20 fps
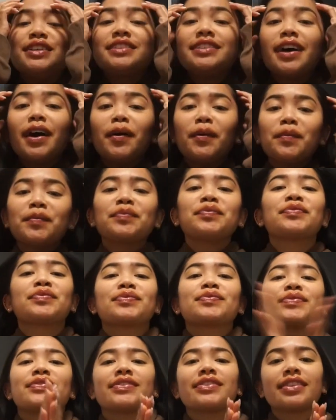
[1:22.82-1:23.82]
So,
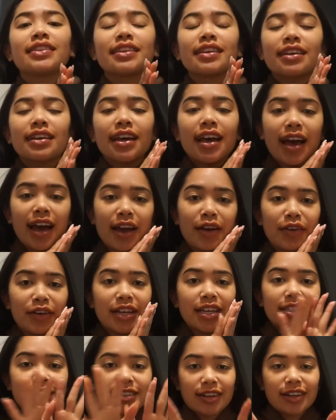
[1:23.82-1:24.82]
I
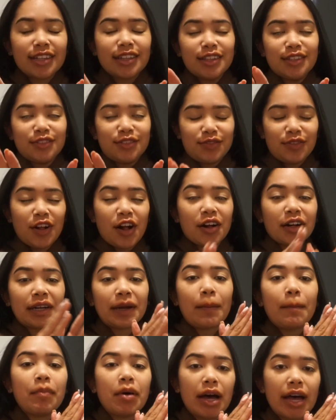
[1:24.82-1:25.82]
already started this
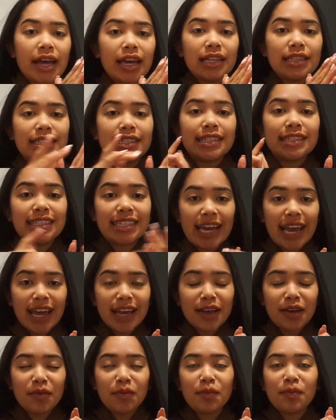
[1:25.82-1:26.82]
vlog, but
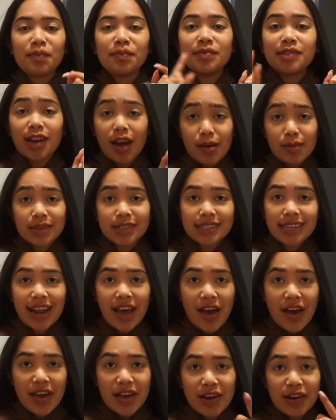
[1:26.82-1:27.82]
today Thomas and
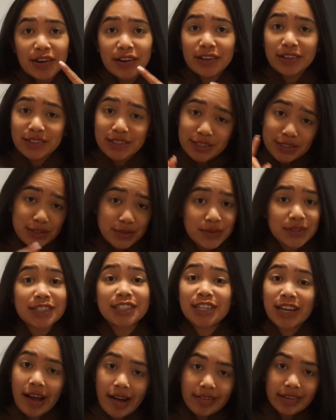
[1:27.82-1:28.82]
I are going to do a
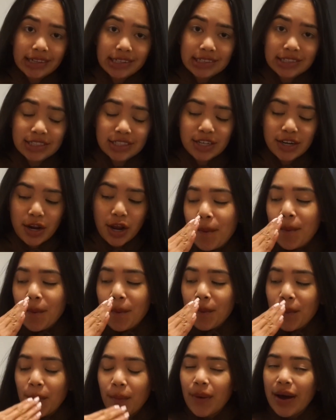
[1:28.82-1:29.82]
challenge.
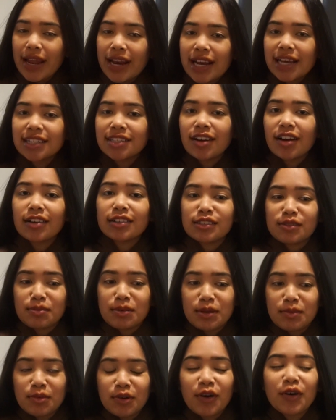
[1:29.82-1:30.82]
When I talk to
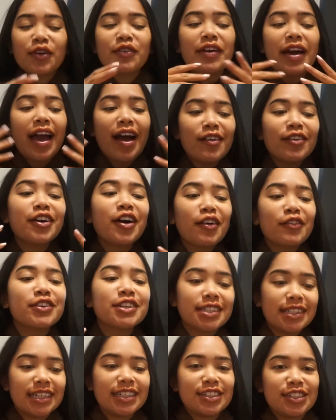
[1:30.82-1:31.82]
people, if I have a
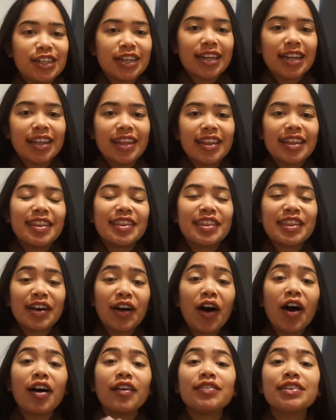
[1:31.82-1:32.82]
conversation,
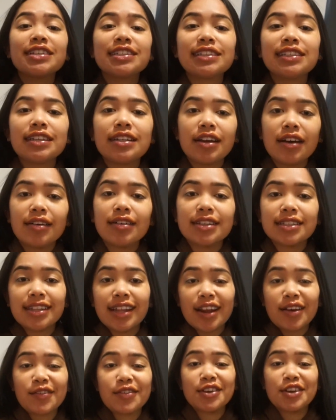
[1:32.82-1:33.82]
they'll obviously notice
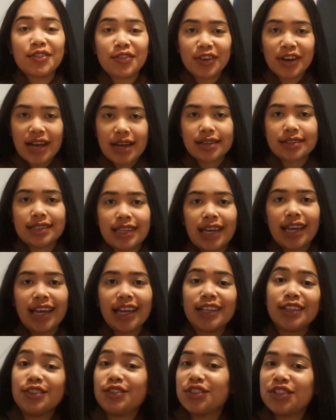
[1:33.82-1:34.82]
that I have a different accent,
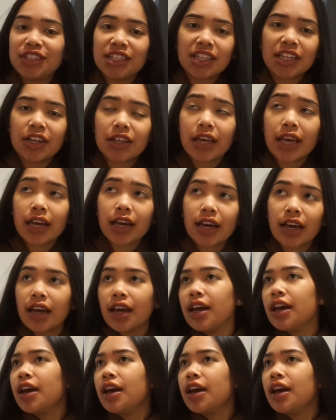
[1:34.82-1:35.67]
and usually they're like,